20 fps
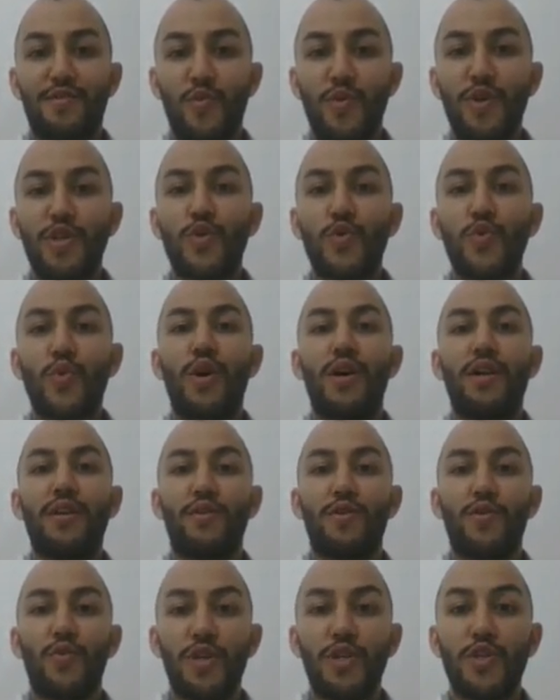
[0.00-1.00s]
or which one,
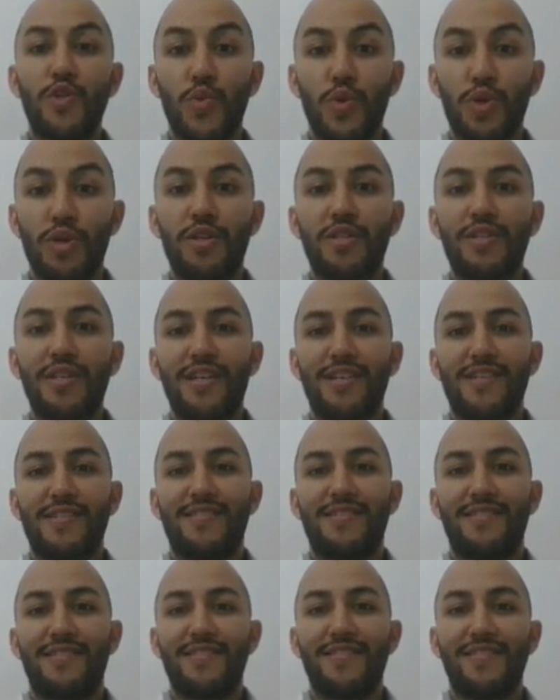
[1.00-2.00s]
or which word
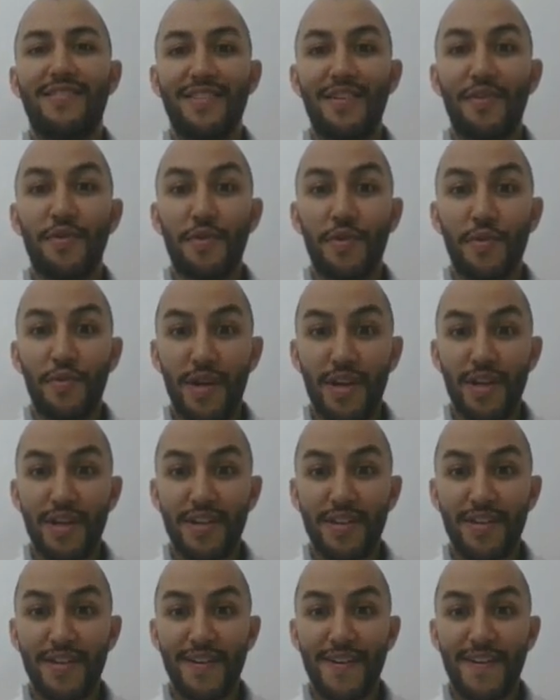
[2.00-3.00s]
is the odd one?